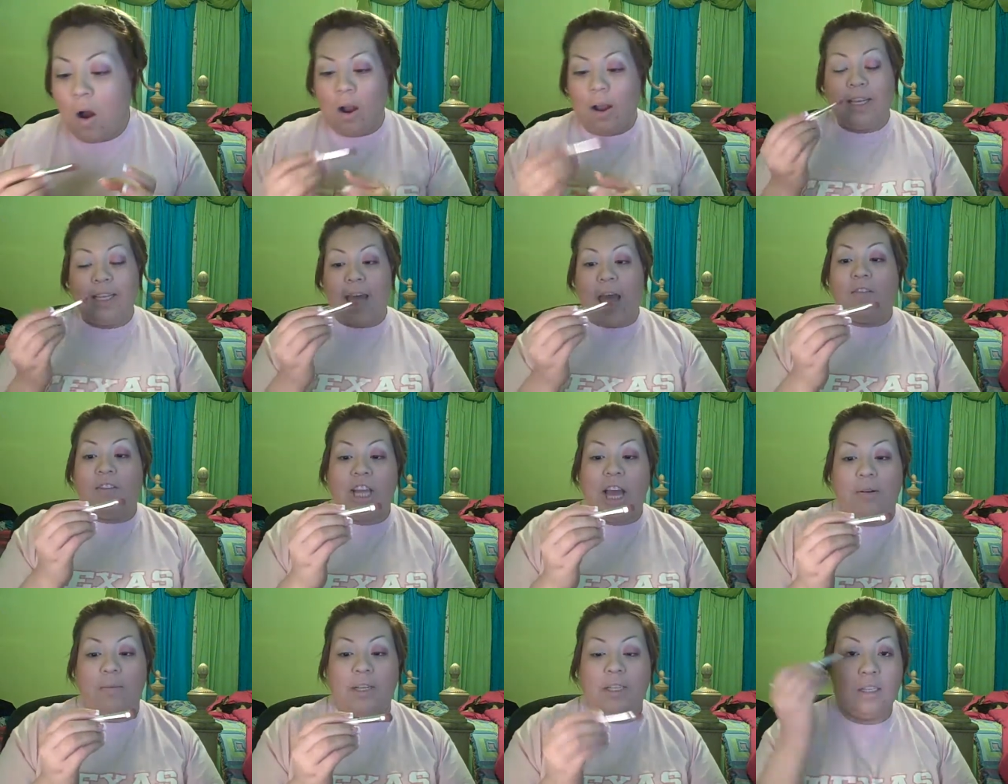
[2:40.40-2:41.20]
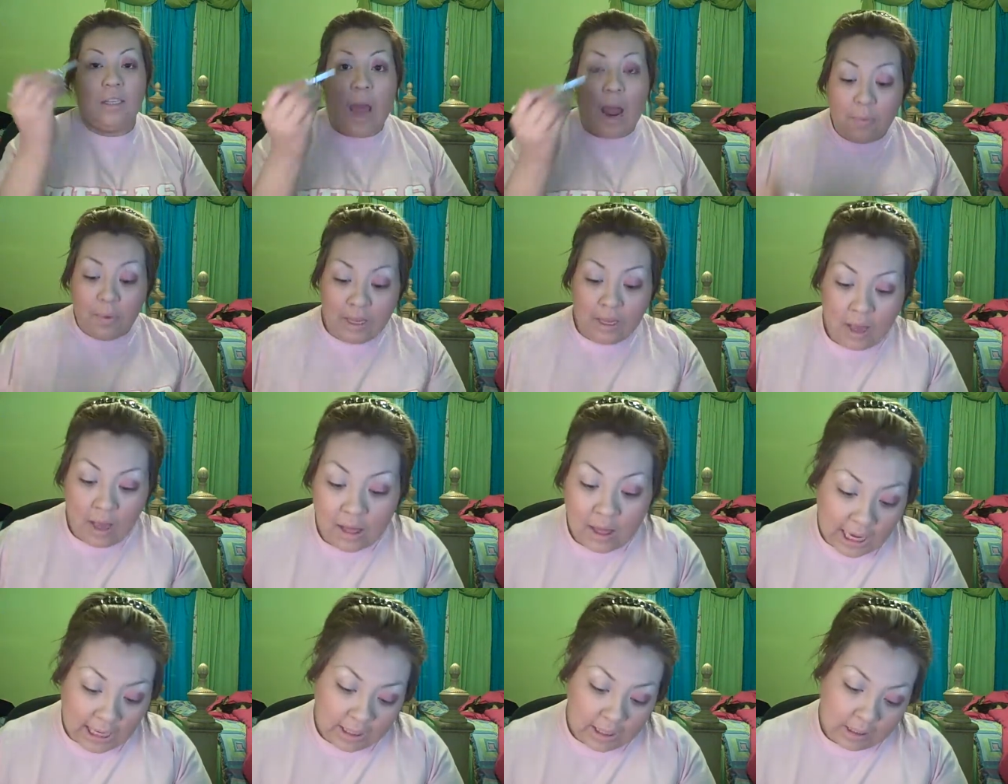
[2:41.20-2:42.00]
are these e.l.f. shadow brushes. I really
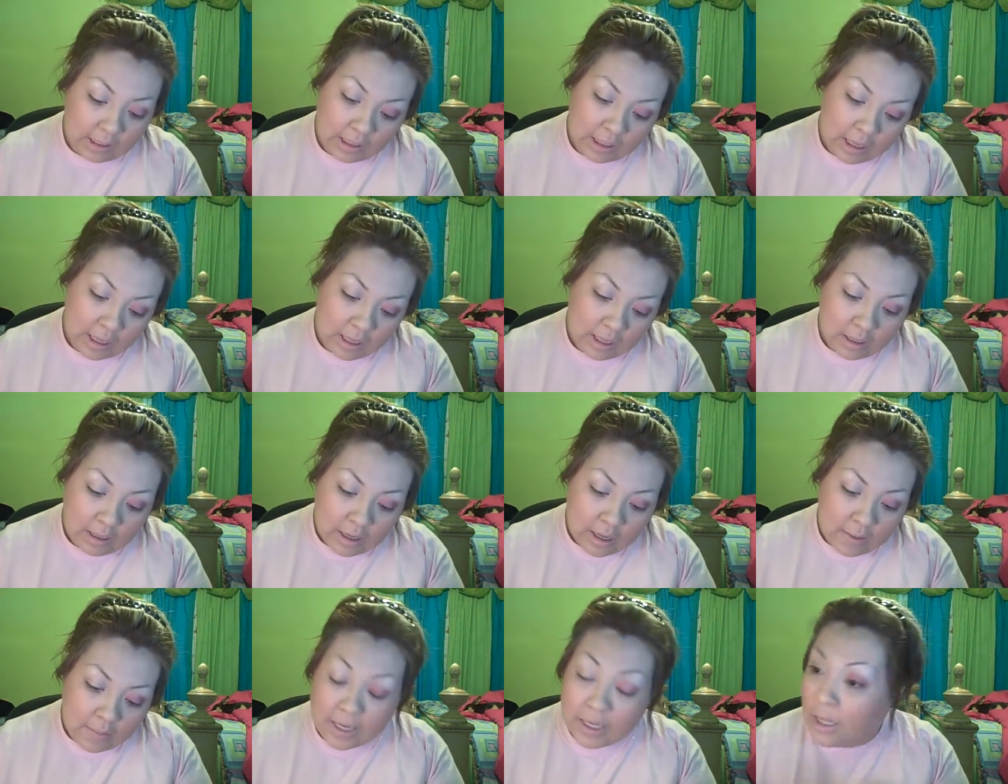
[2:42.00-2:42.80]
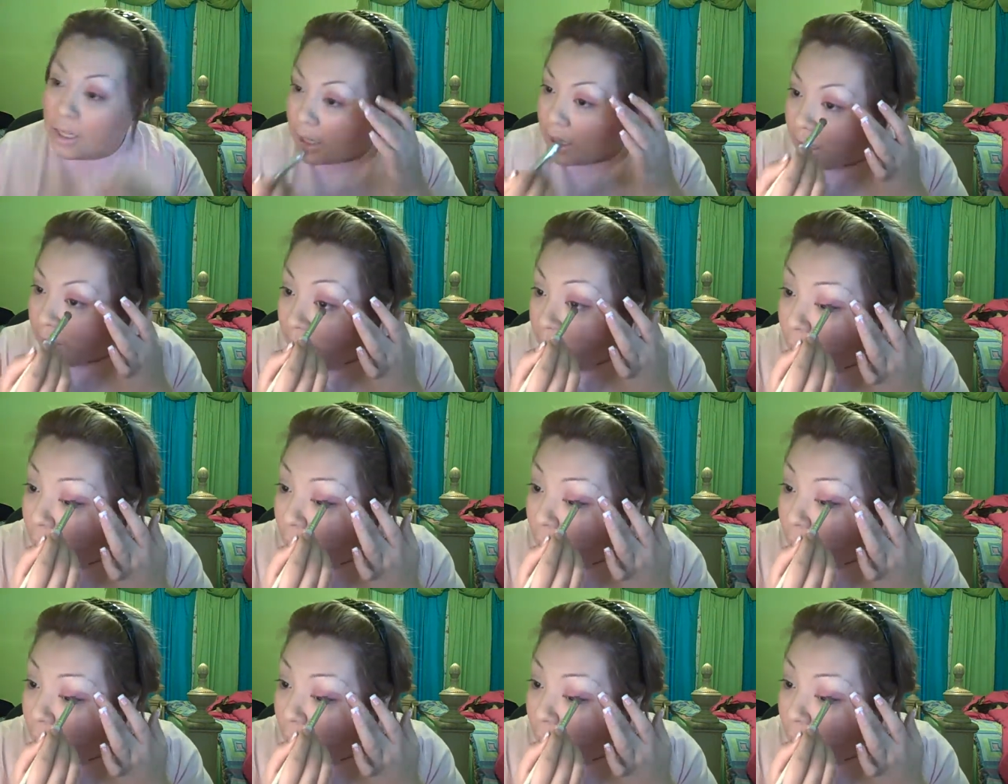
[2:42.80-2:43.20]
like these. I'm actually thinking